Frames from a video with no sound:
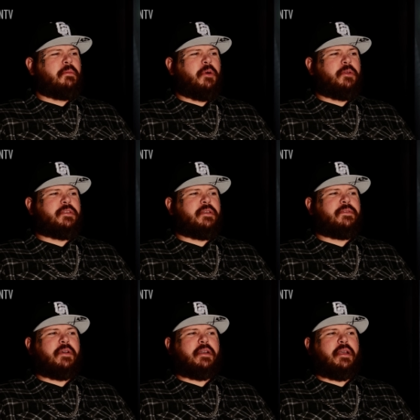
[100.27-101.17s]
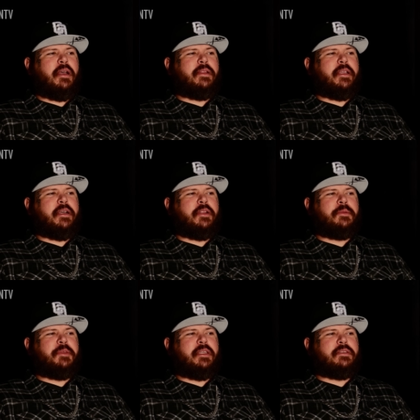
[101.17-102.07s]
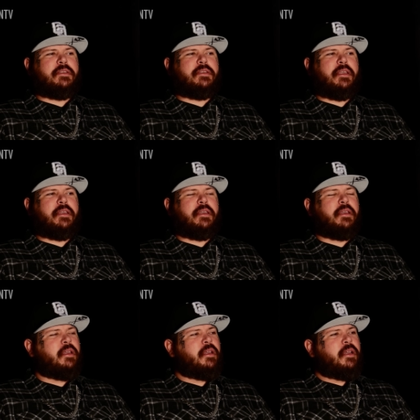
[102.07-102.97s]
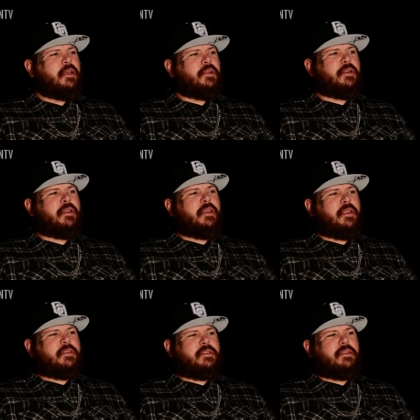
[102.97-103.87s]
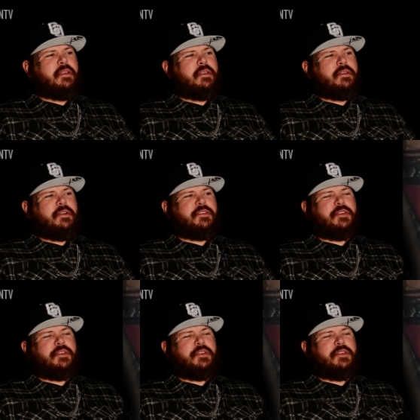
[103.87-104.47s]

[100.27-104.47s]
compulsive. I, I like color because it's like it's there's